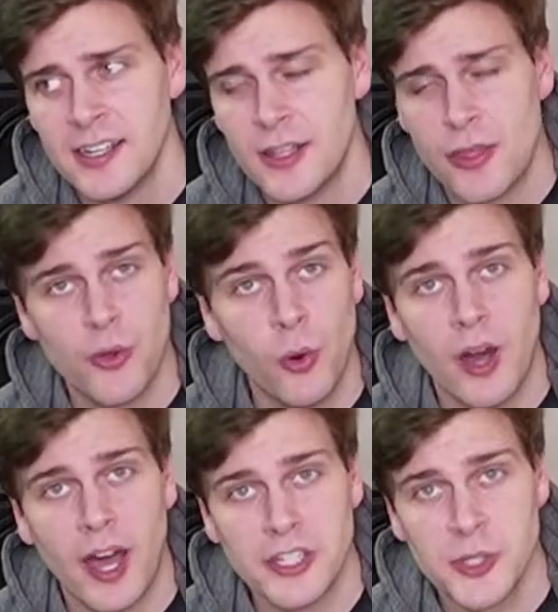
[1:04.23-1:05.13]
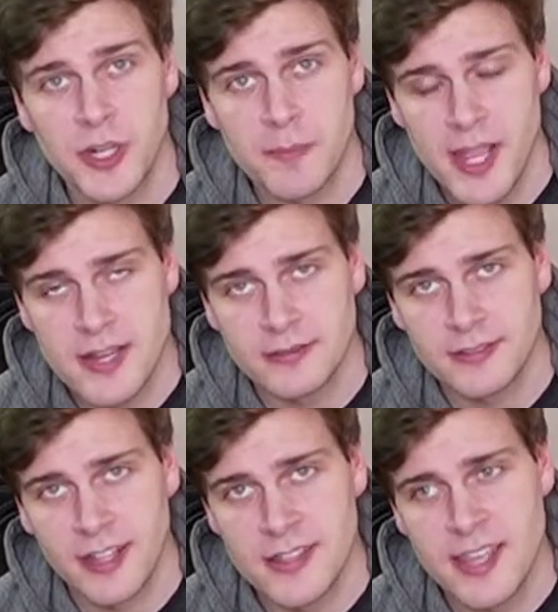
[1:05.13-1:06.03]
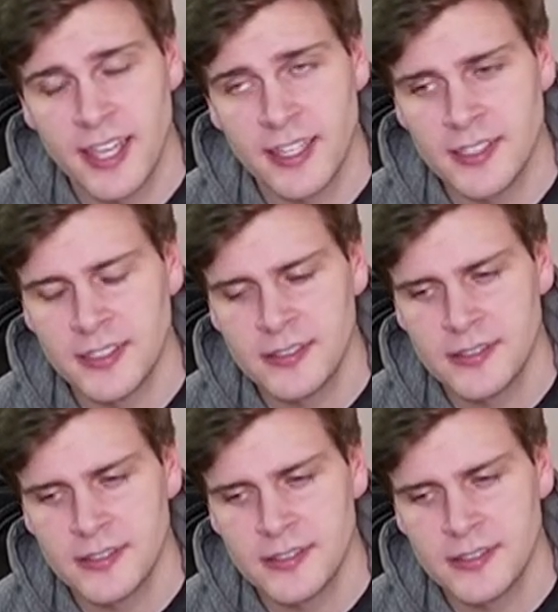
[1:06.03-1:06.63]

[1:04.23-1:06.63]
thought I knew what it meant, and then,